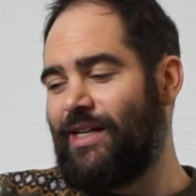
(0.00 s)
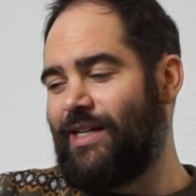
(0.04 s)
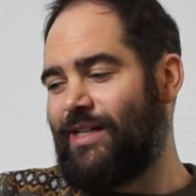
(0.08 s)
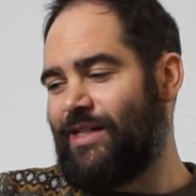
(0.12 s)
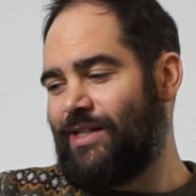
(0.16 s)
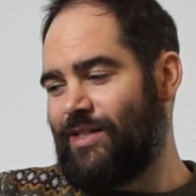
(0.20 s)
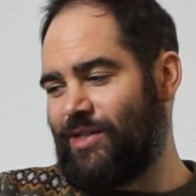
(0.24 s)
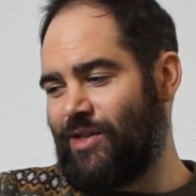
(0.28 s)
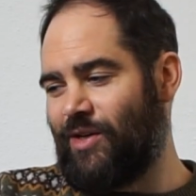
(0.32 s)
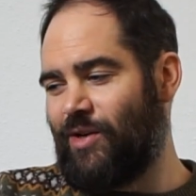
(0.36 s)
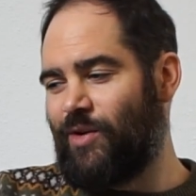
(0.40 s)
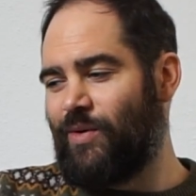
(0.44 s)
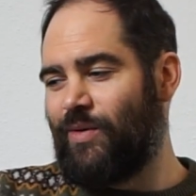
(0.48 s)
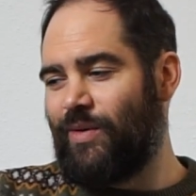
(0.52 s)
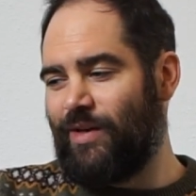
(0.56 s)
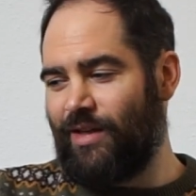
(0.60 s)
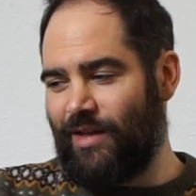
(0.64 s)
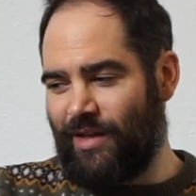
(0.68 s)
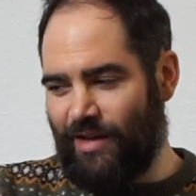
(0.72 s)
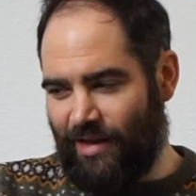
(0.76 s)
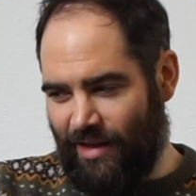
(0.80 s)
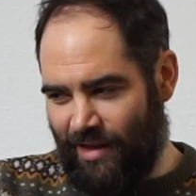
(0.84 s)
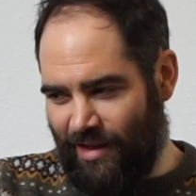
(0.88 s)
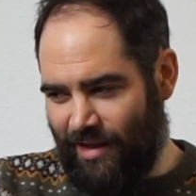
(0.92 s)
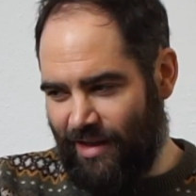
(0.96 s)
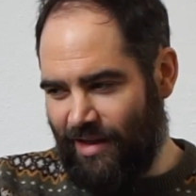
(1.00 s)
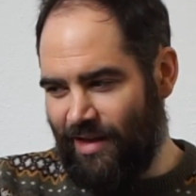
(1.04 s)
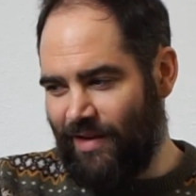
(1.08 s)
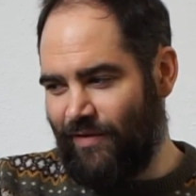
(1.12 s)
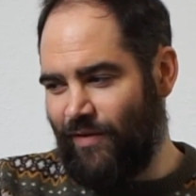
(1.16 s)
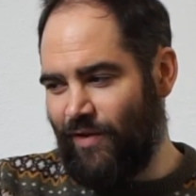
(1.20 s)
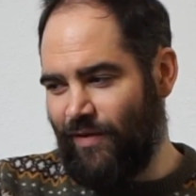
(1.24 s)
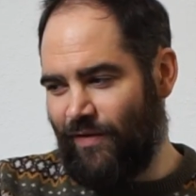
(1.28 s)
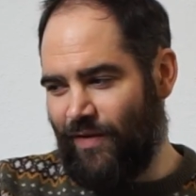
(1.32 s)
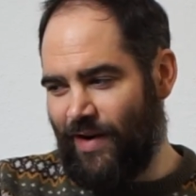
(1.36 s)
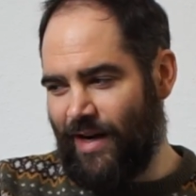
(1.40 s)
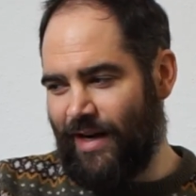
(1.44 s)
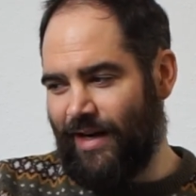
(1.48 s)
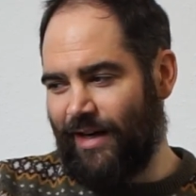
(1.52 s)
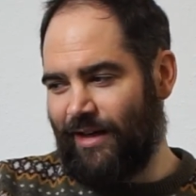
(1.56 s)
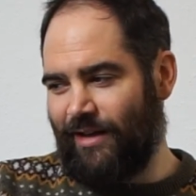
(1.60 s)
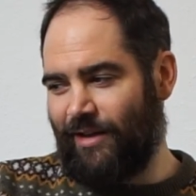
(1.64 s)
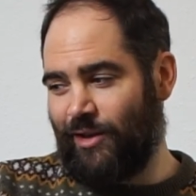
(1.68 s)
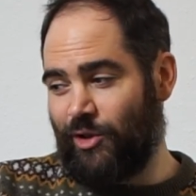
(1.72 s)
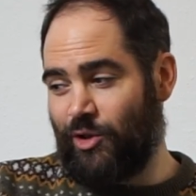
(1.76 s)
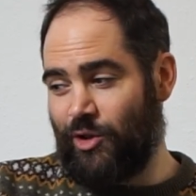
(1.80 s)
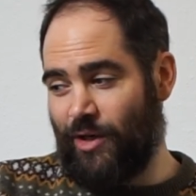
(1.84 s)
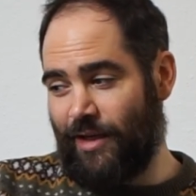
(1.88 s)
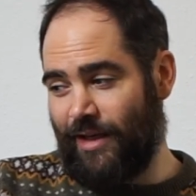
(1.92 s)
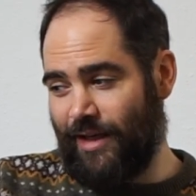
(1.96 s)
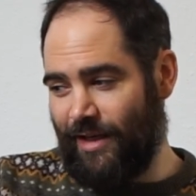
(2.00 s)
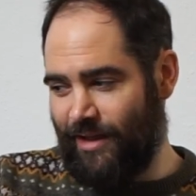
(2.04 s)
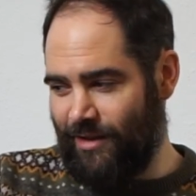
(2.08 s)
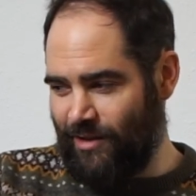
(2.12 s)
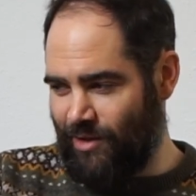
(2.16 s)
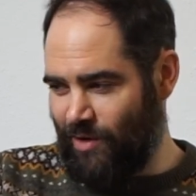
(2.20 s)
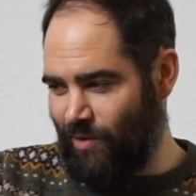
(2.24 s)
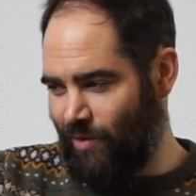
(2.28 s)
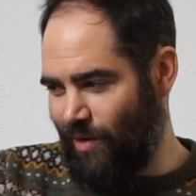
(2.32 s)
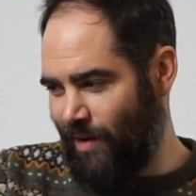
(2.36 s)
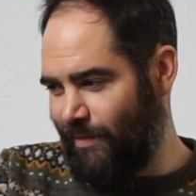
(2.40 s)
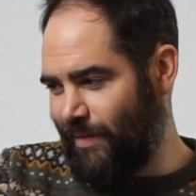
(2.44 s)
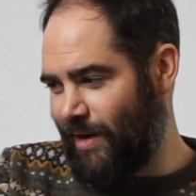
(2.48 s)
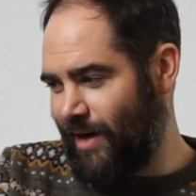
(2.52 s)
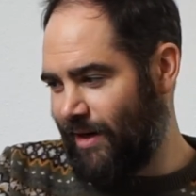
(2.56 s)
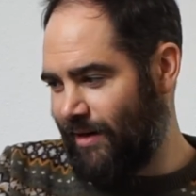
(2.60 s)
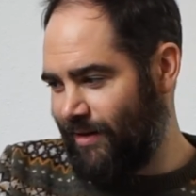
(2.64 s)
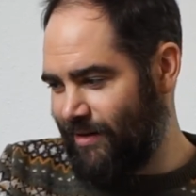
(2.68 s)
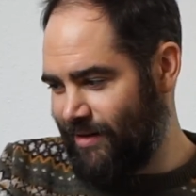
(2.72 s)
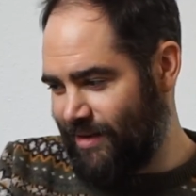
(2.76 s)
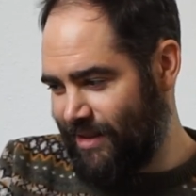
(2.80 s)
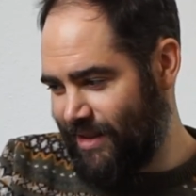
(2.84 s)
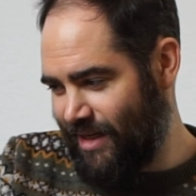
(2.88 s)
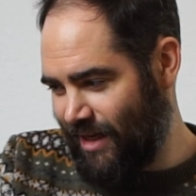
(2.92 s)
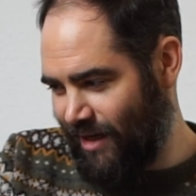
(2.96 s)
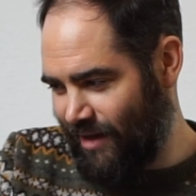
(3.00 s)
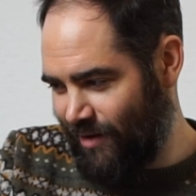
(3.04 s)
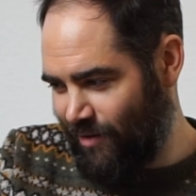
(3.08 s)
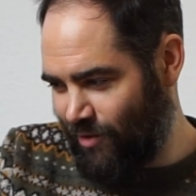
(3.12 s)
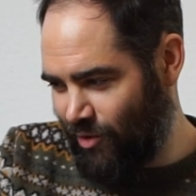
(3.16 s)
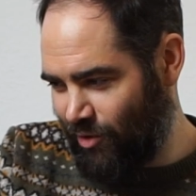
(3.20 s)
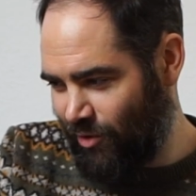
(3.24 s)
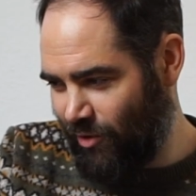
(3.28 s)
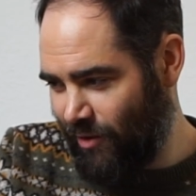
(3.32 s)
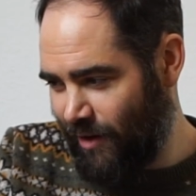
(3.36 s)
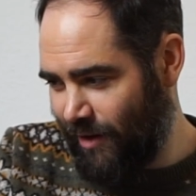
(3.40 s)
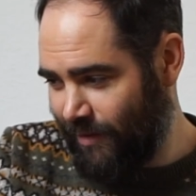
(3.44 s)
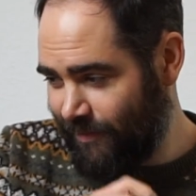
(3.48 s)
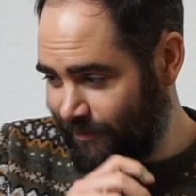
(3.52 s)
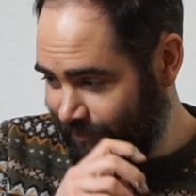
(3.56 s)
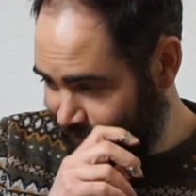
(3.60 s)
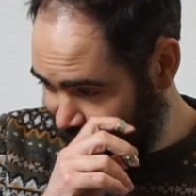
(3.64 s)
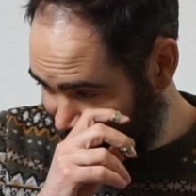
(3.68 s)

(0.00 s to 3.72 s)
So if you're finding it a little tricky, don't worry about it. Stick through it.